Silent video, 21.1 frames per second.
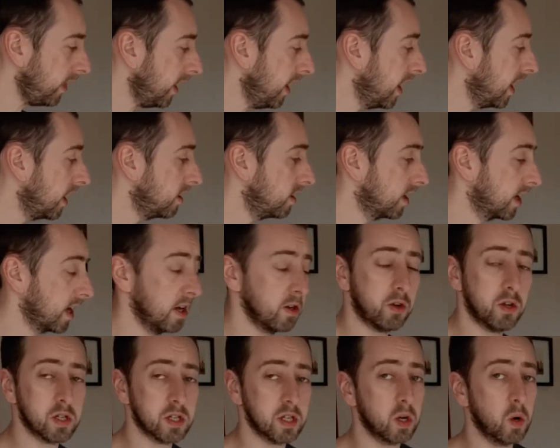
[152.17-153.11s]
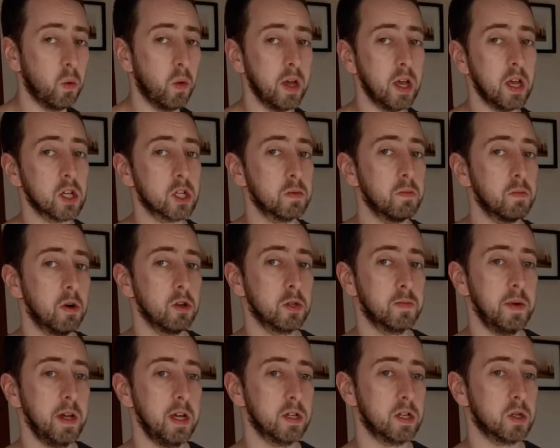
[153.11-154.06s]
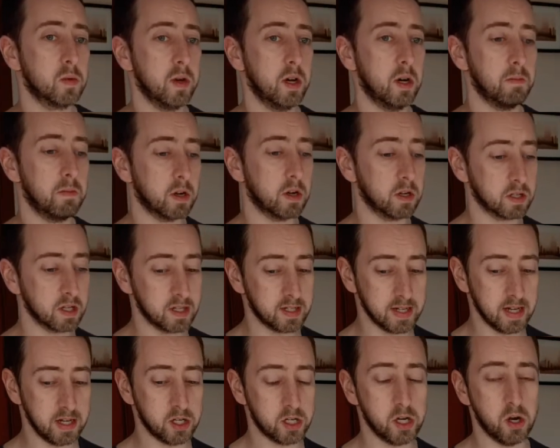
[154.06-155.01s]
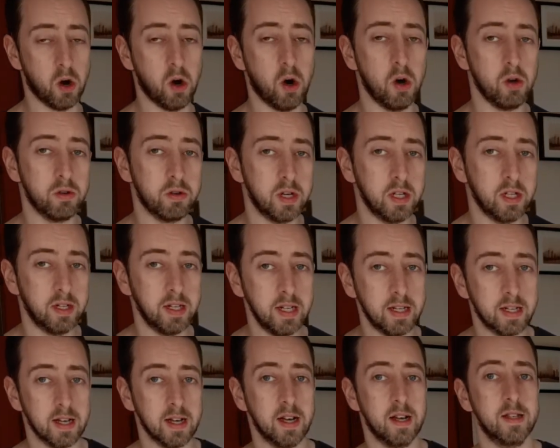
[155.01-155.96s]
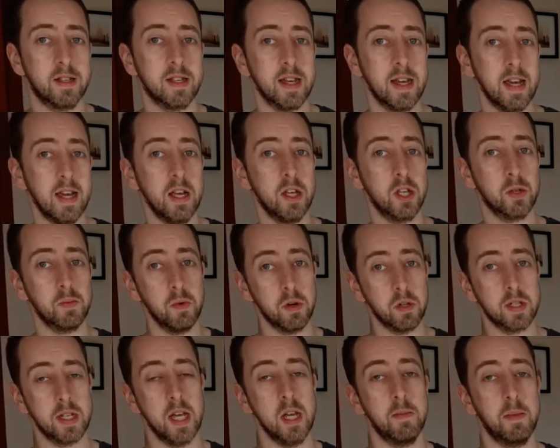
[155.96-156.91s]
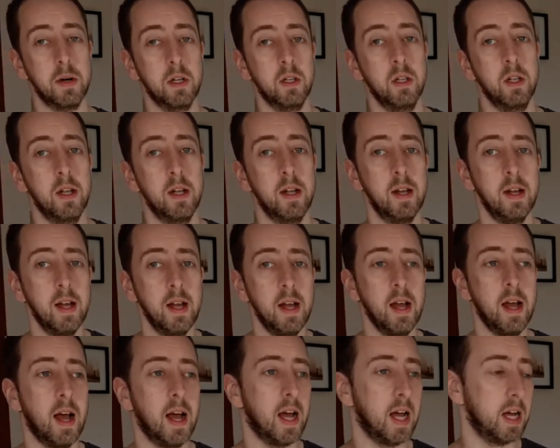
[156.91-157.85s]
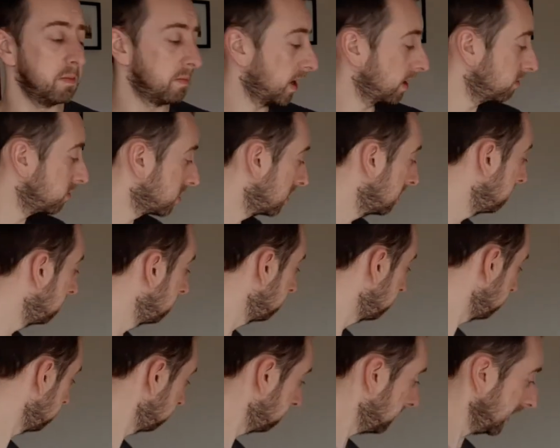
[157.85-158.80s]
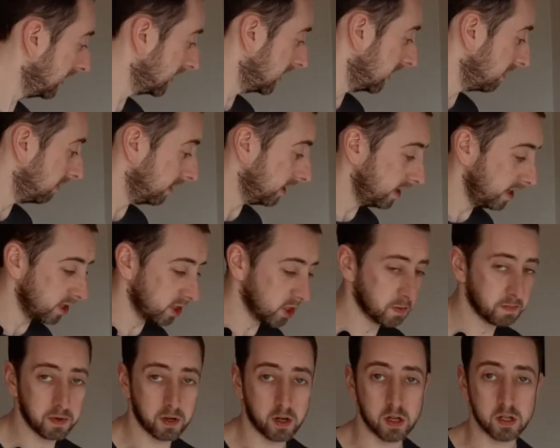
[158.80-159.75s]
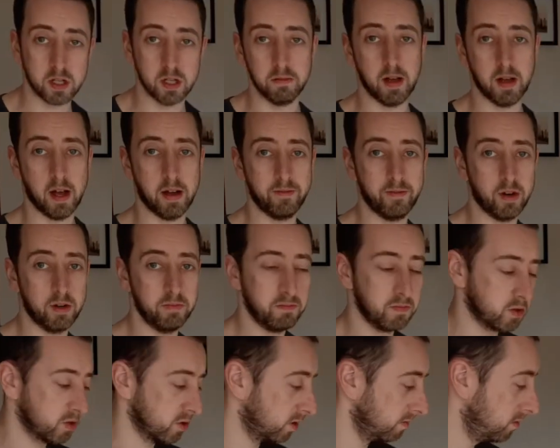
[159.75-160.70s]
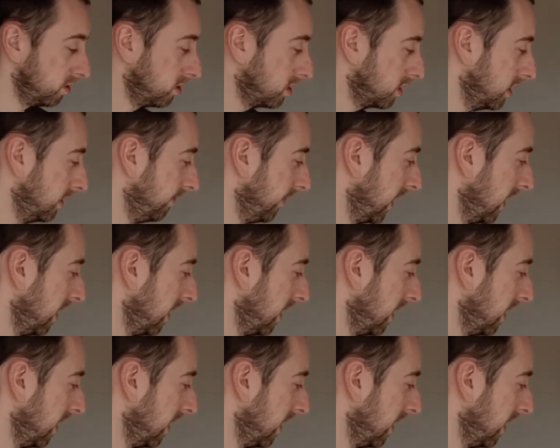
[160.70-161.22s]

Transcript: And you can do this in quite a small space as well, because essentially all you really need is a small table. I'm using a big table here just because I have one, so I'm using it.